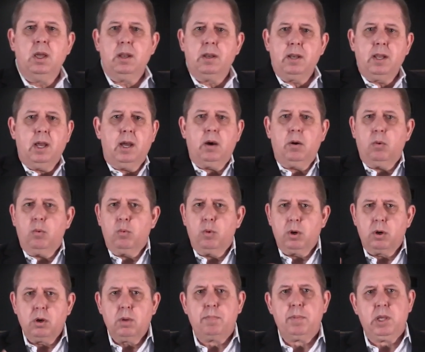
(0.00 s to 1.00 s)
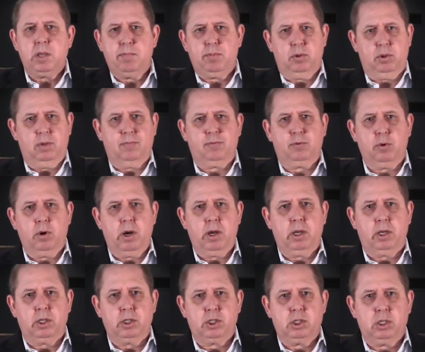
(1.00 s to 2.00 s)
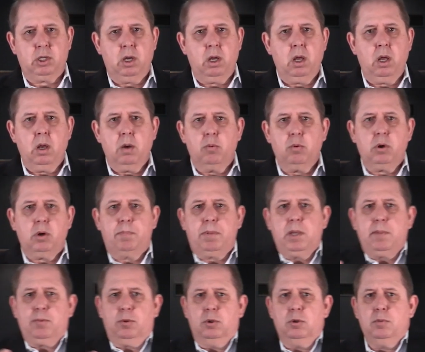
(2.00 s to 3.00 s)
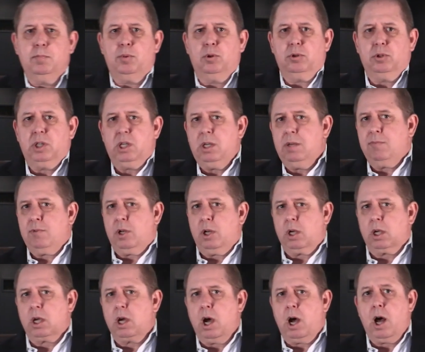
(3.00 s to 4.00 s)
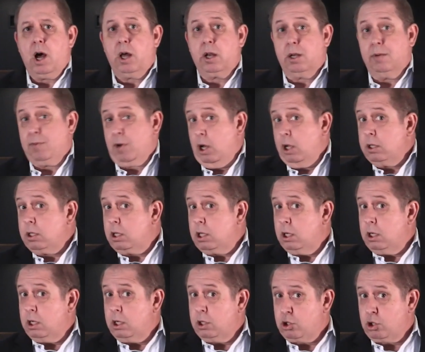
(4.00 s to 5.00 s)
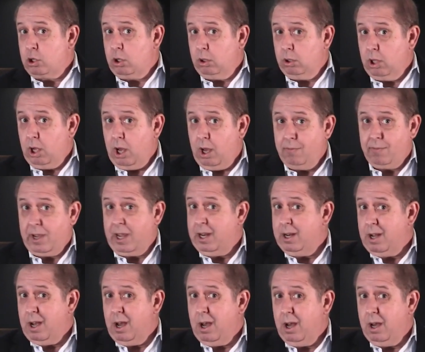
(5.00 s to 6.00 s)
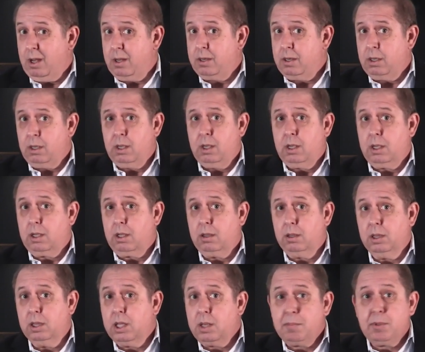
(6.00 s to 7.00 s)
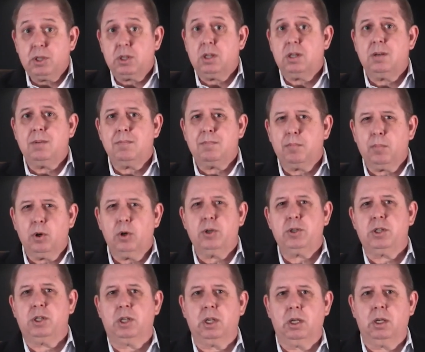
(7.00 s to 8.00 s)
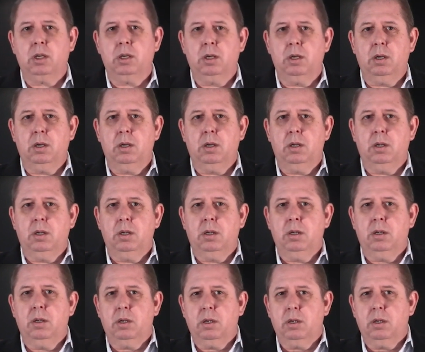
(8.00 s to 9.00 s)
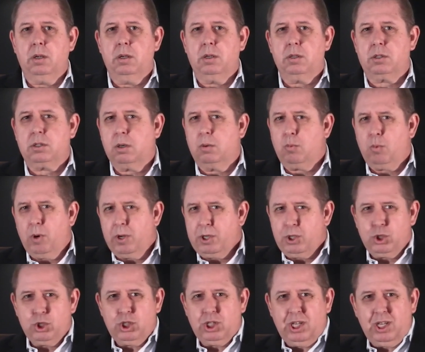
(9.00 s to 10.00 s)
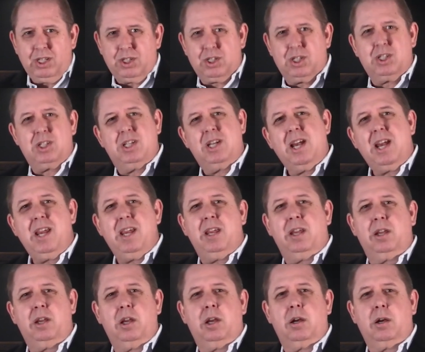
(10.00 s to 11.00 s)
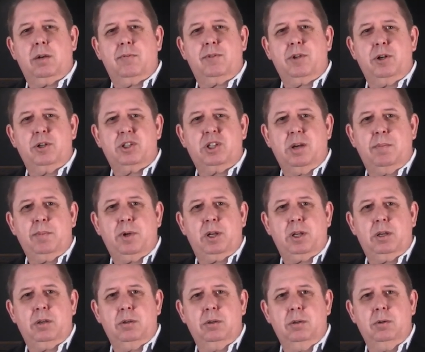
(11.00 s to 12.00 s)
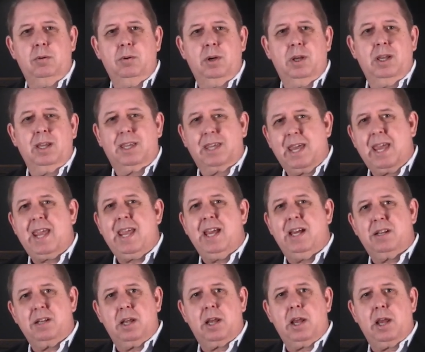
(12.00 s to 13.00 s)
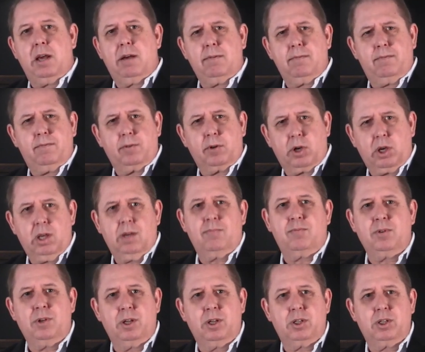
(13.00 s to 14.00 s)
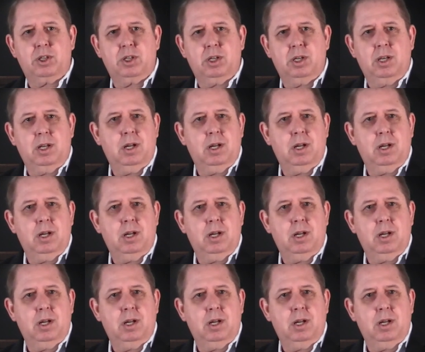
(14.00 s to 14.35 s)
Now, we're a people of grace. We're a people who believe in a God of unconditional love and unlimited mercy. So what's Jesus saying here if there's somebody who can't have forgiveness?